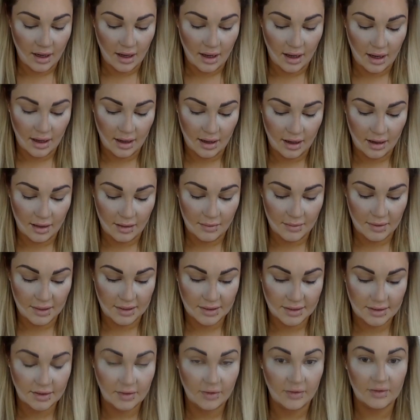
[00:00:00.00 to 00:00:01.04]

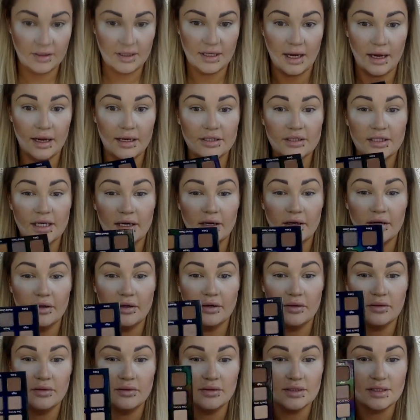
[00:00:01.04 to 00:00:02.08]
So the
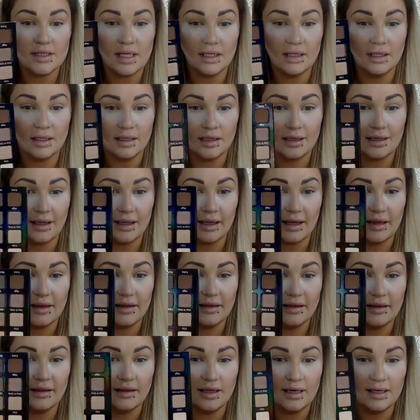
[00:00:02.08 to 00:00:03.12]
eyeshadows look like
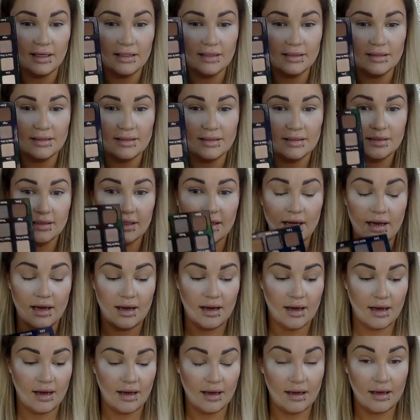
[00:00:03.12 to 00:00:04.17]
this,
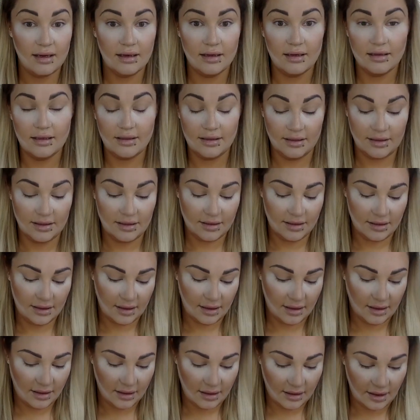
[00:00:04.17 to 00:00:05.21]
and
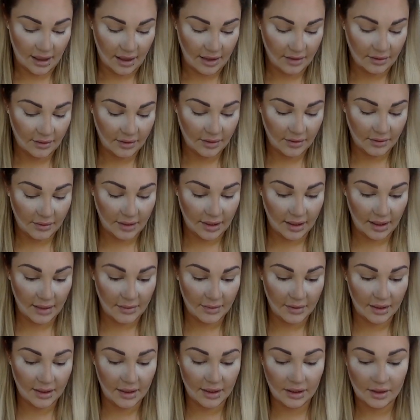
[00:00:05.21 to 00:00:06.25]
I don't know what
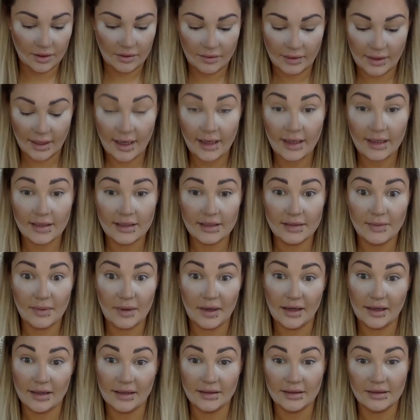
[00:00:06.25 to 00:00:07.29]
I'm gonna create,
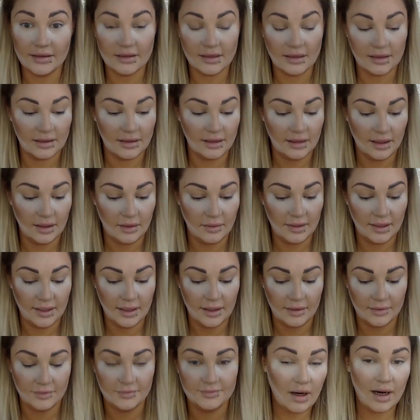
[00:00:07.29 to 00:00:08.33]
but here we go.
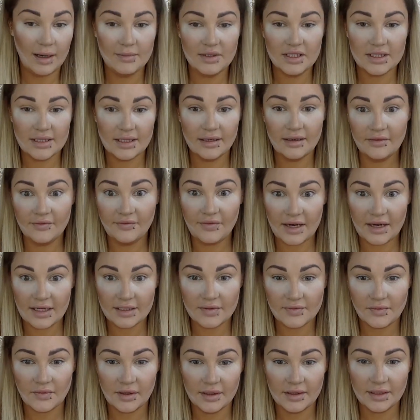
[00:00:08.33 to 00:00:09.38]
I'm just gonna
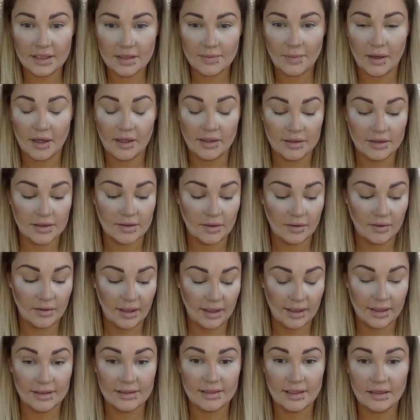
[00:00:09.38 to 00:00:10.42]
fast forward this part, so
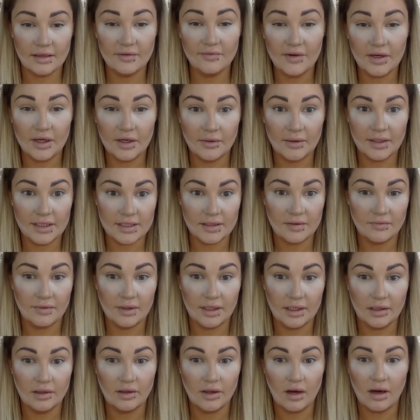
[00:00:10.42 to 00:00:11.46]
like I said, the video isn't
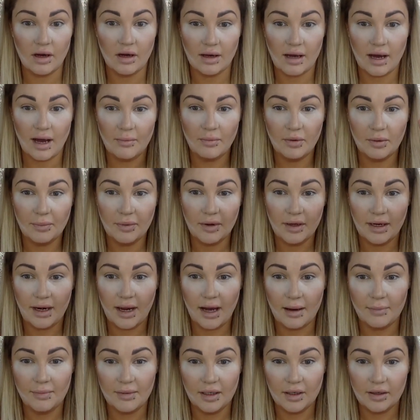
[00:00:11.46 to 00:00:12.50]
really long. I will put
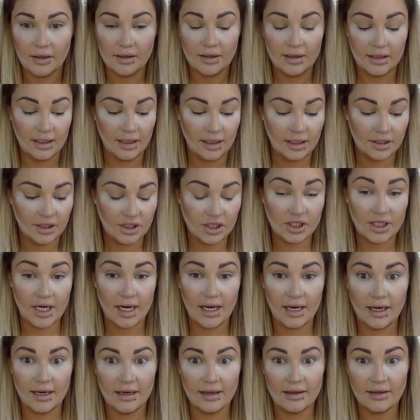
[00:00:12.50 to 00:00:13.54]
up here the
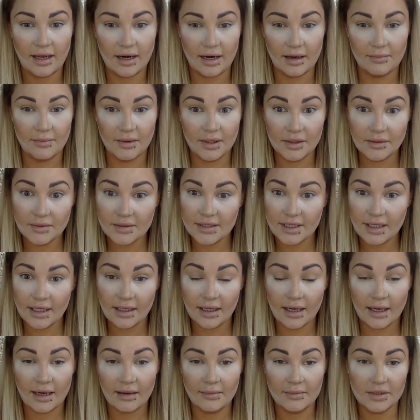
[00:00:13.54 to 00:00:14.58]
shade that I'm
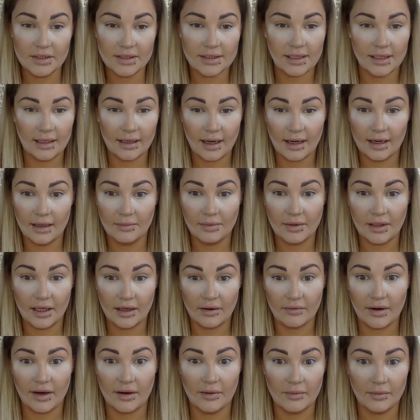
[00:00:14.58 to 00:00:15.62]
using, and I'm just gonna kind of play
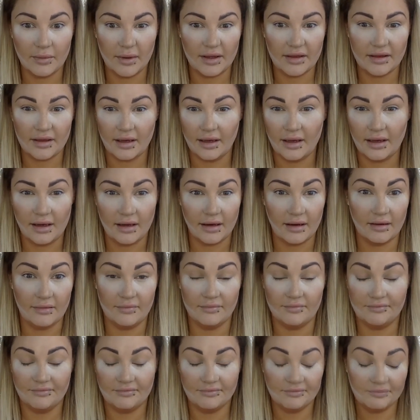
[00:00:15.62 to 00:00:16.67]
around with
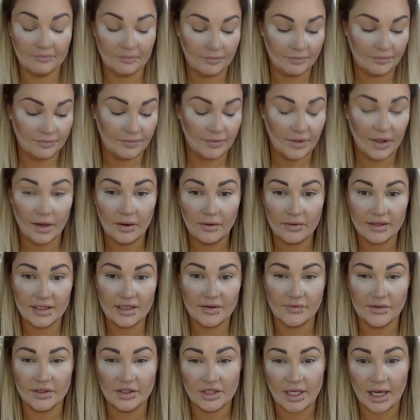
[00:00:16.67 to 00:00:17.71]
you know, the
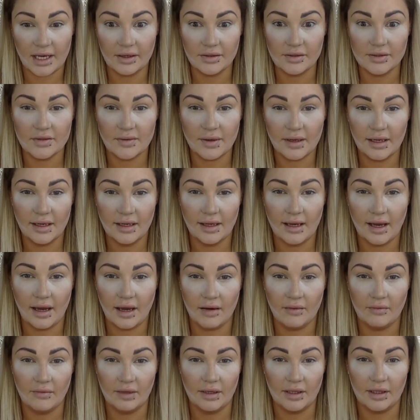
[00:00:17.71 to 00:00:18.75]
different shadows so I can get
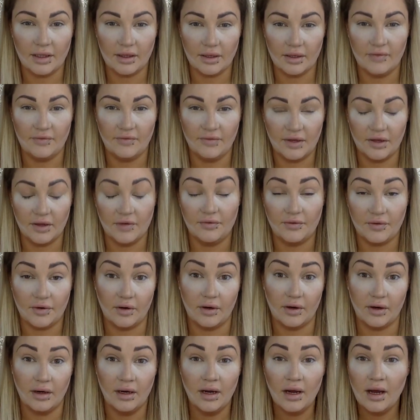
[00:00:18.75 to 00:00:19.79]
a really good feel
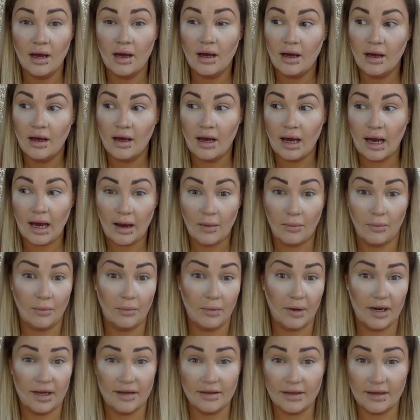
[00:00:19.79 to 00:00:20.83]
for
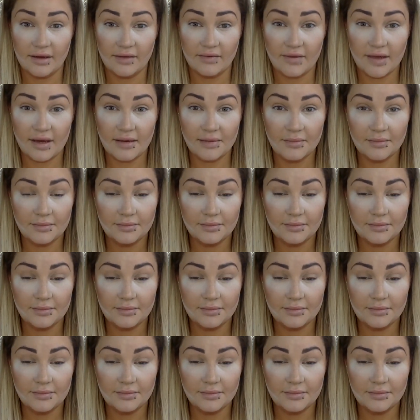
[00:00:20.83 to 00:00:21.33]
what I think of them.